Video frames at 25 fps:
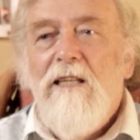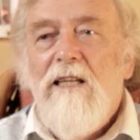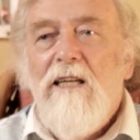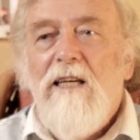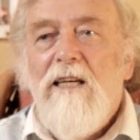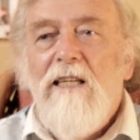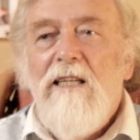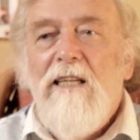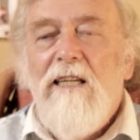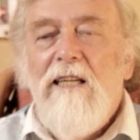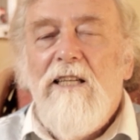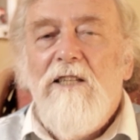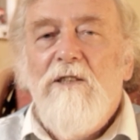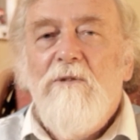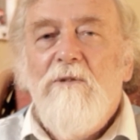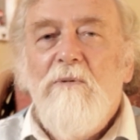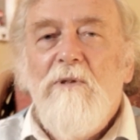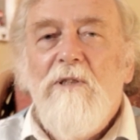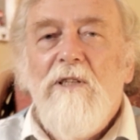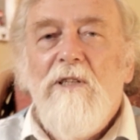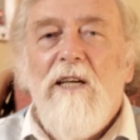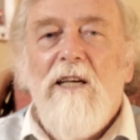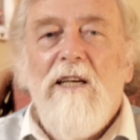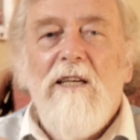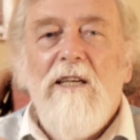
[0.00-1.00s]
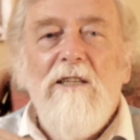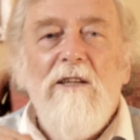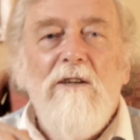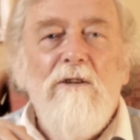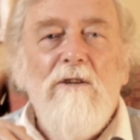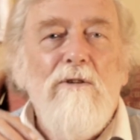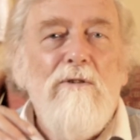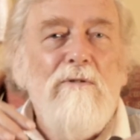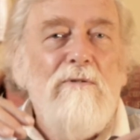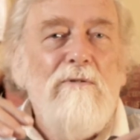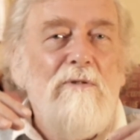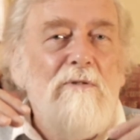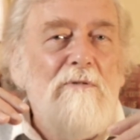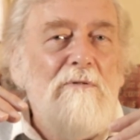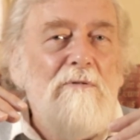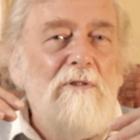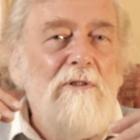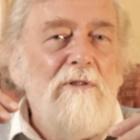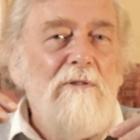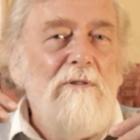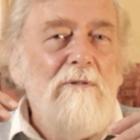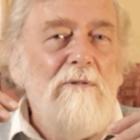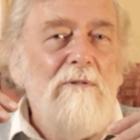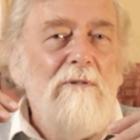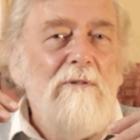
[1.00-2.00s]
unless we take an
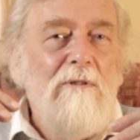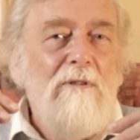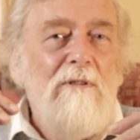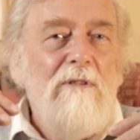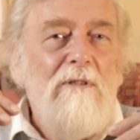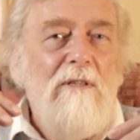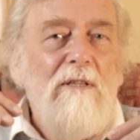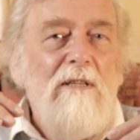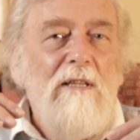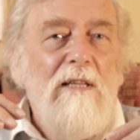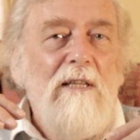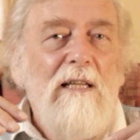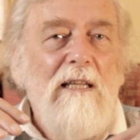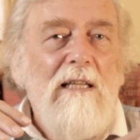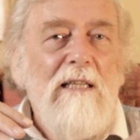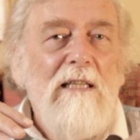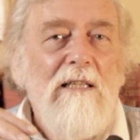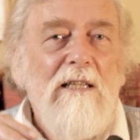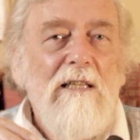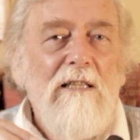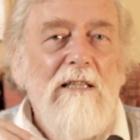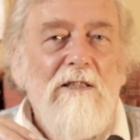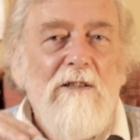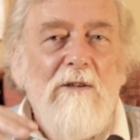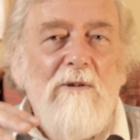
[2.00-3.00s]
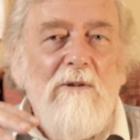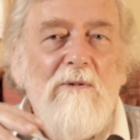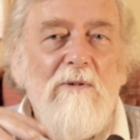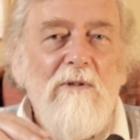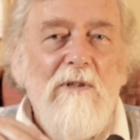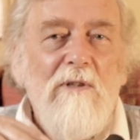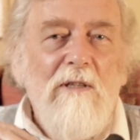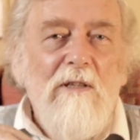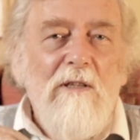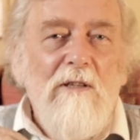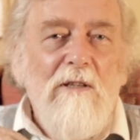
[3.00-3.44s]
overview. So